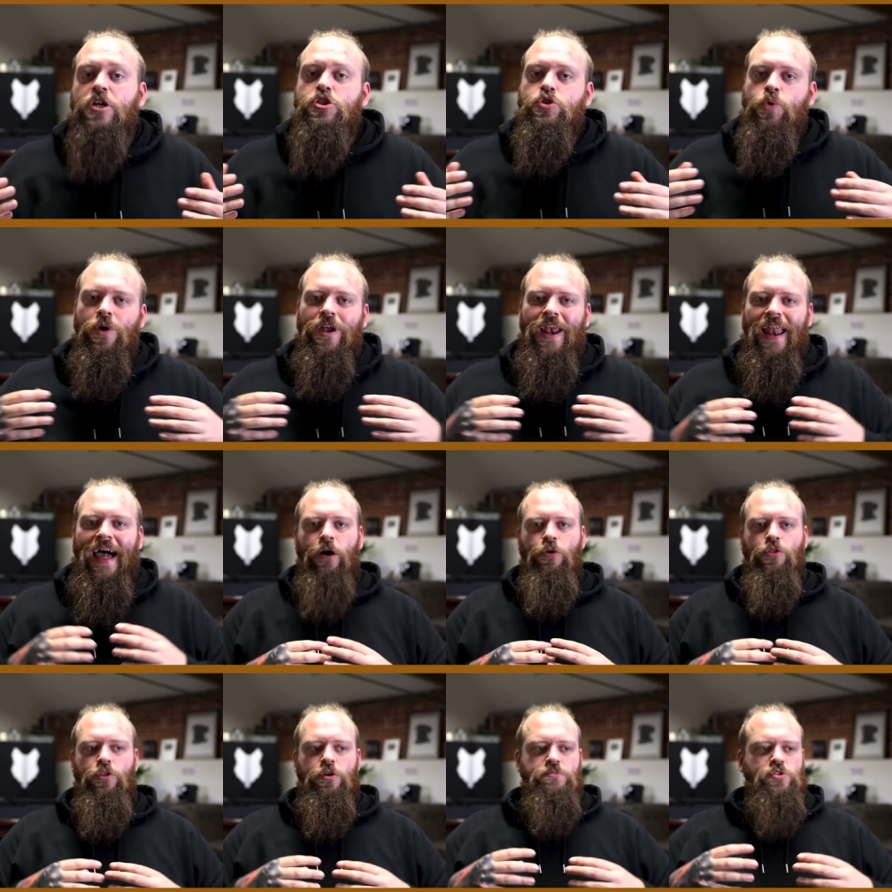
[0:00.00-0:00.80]
to
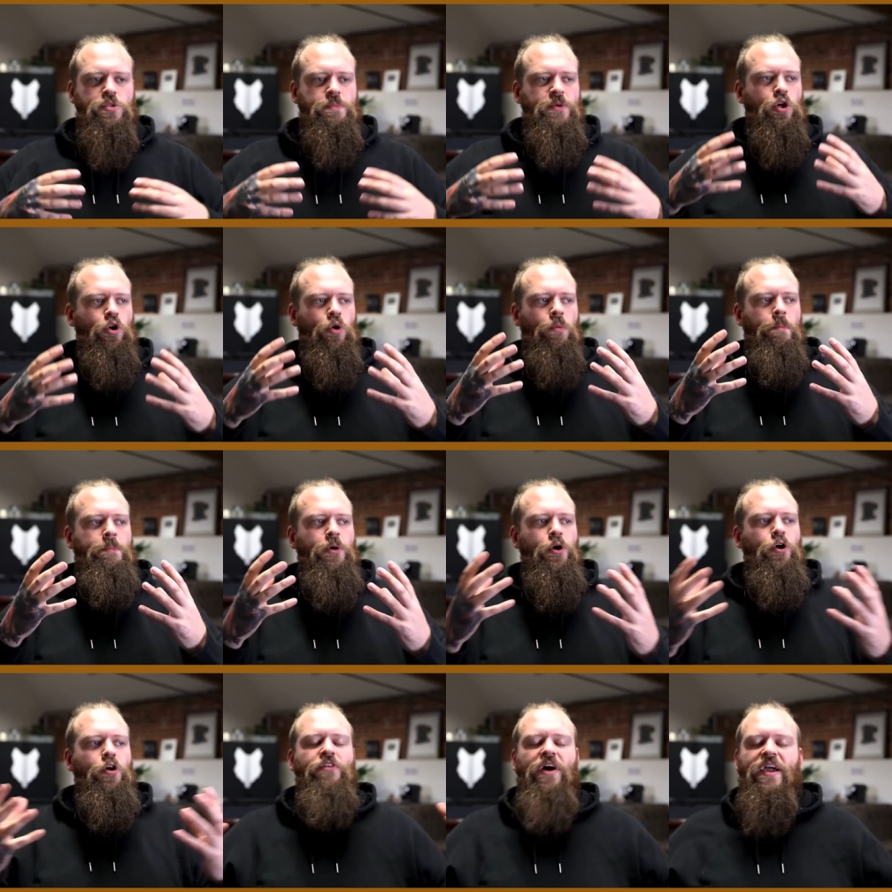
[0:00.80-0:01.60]
allow them to become
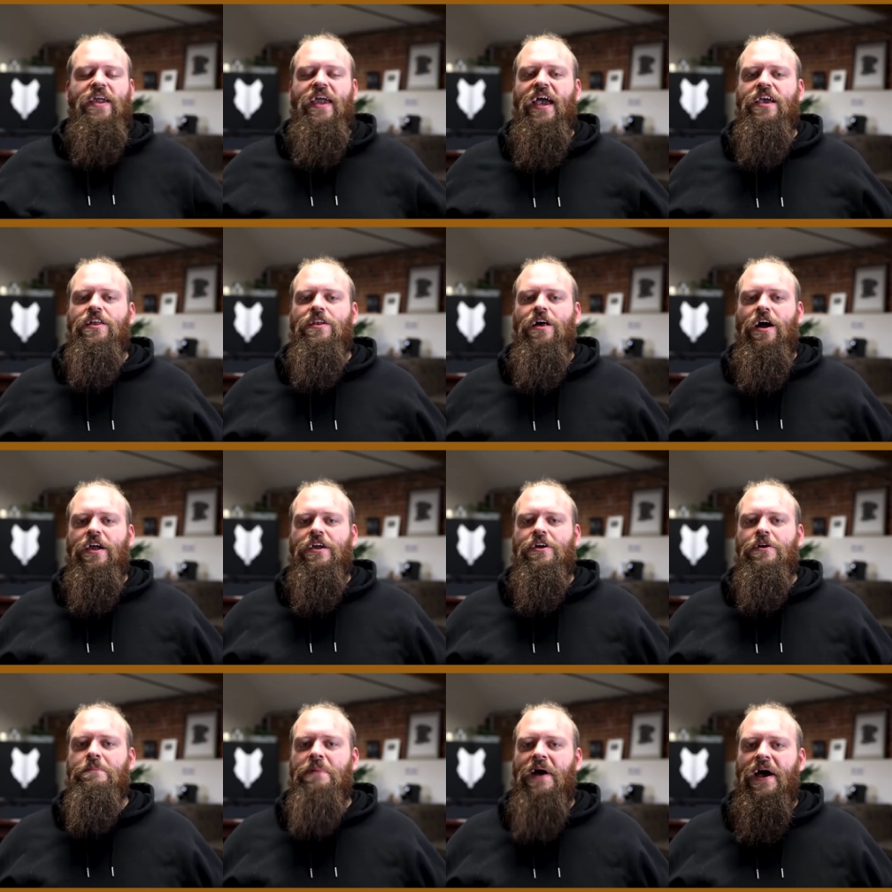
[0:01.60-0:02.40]
perfect canine
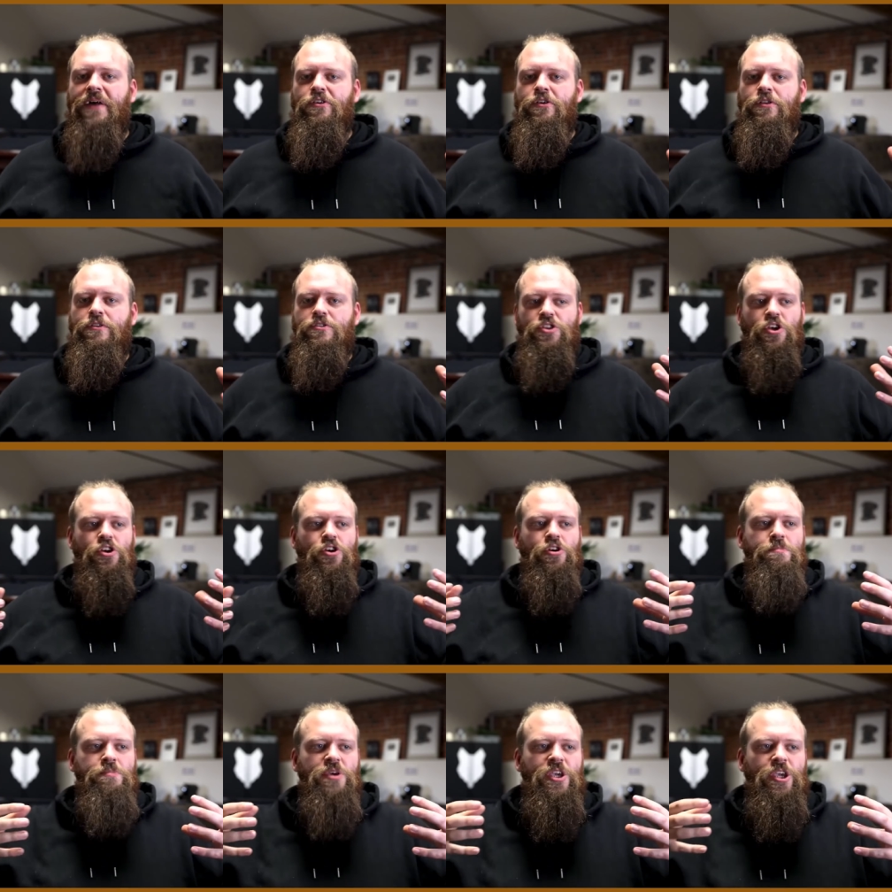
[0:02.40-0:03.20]
companions that
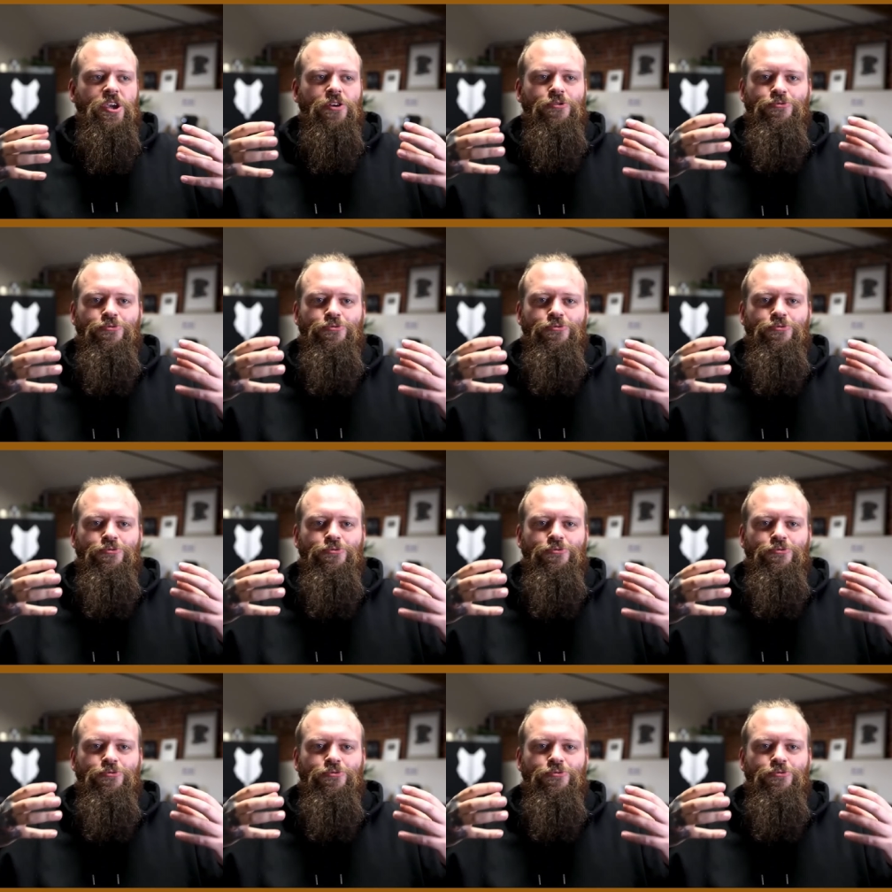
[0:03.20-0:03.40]
can be